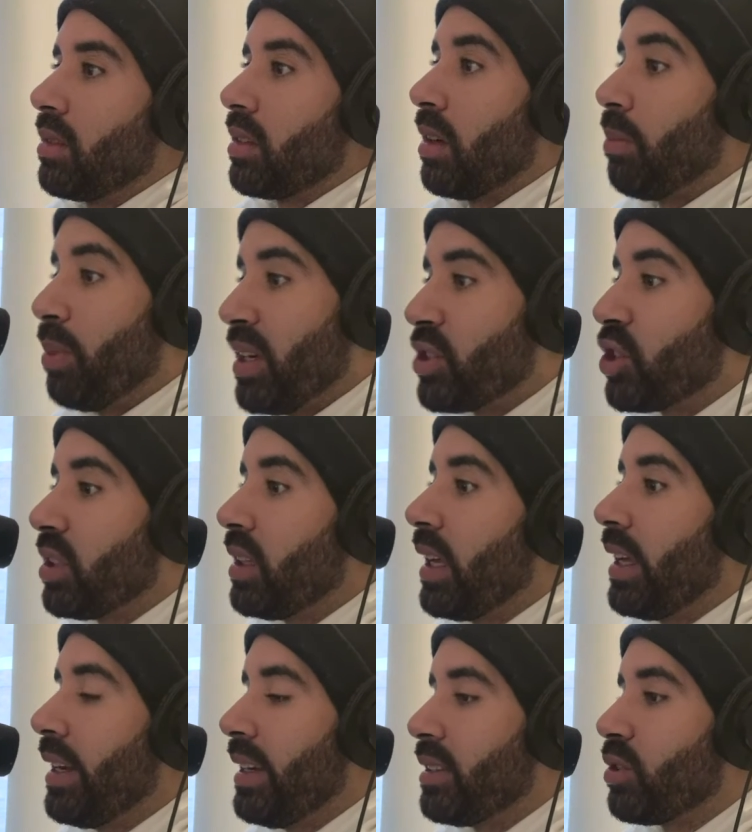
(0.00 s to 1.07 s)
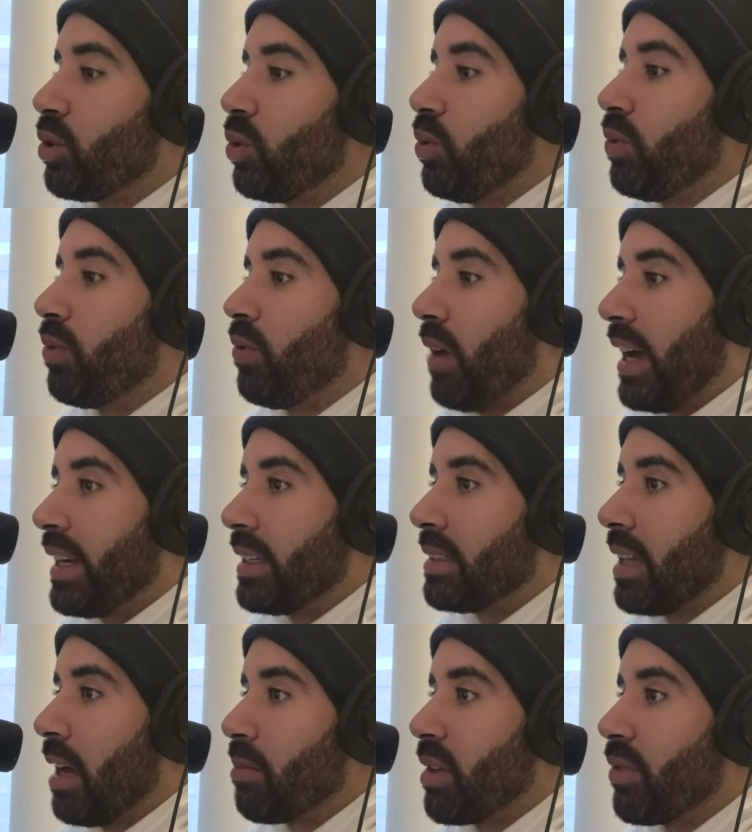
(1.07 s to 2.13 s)
capitulated to fighting
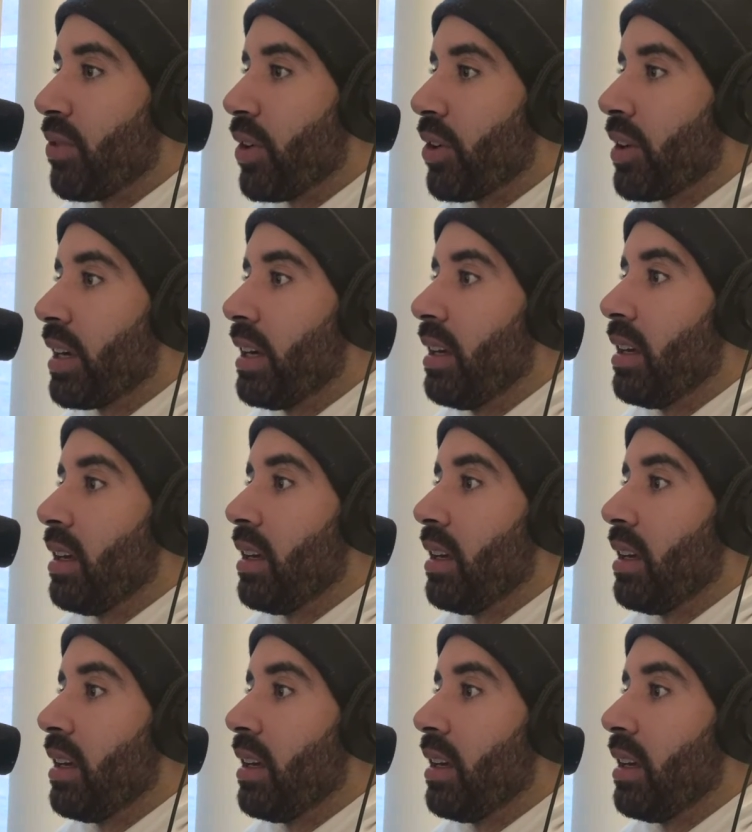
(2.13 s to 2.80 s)
Tommy Fury.